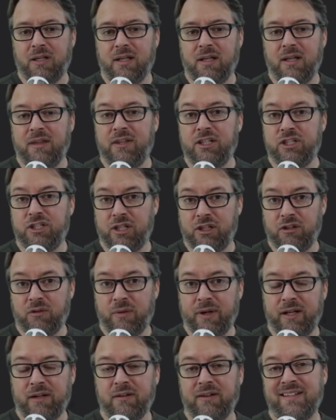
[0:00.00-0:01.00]
The
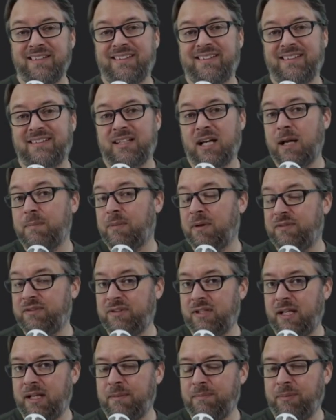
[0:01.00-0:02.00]
generator is the type of
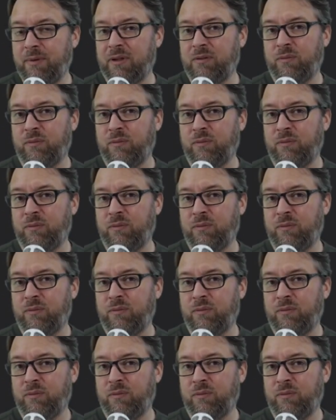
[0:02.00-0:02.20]
template